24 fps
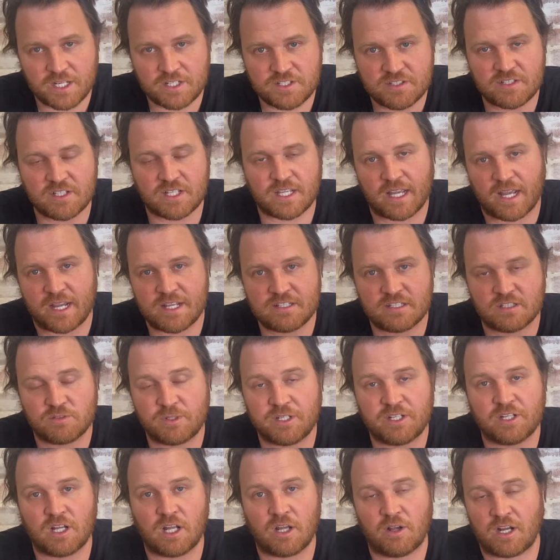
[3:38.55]
just in case, because we
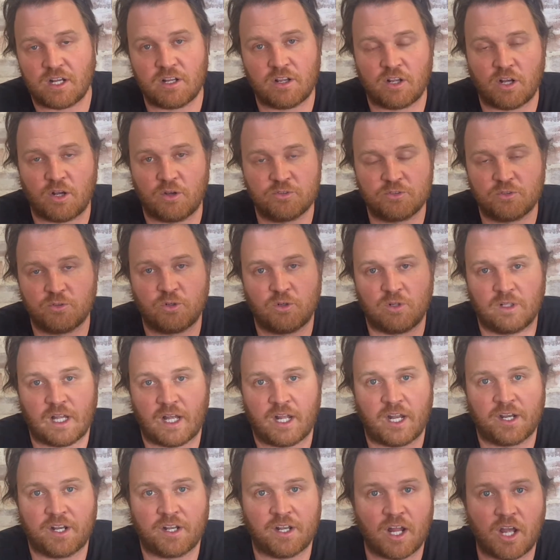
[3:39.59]
didn't know, it was all
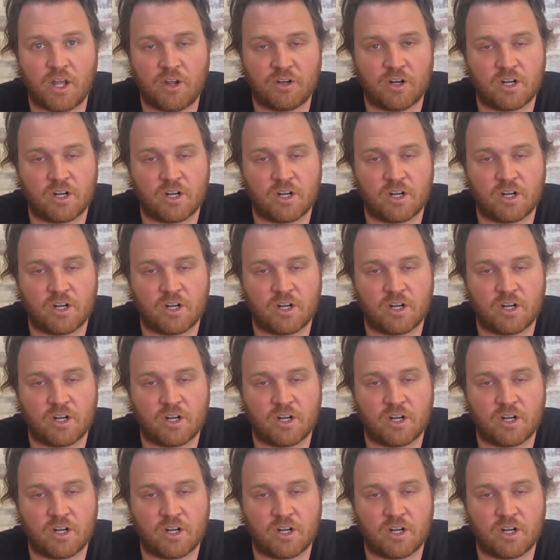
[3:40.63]
unknown.